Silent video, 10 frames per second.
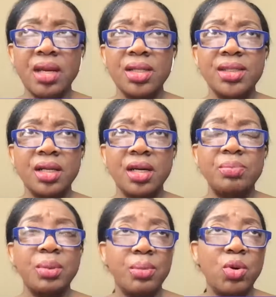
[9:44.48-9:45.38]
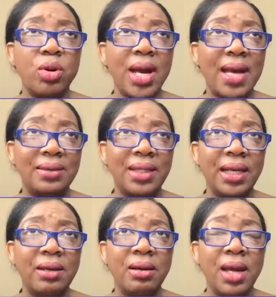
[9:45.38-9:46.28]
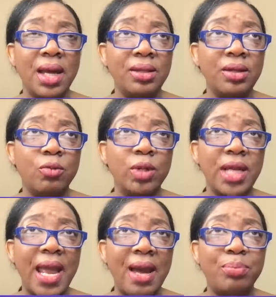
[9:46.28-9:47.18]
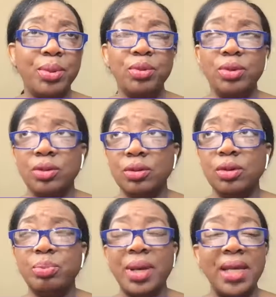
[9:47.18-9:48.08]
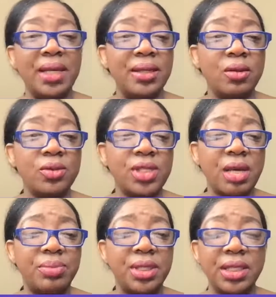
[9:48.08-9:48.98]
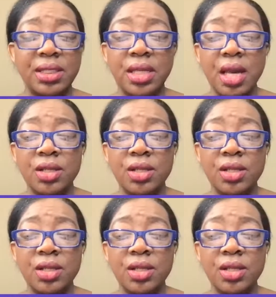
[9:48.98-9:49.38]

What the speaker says: there's a couple more out there, with Apple, Google Pay, and those type of things.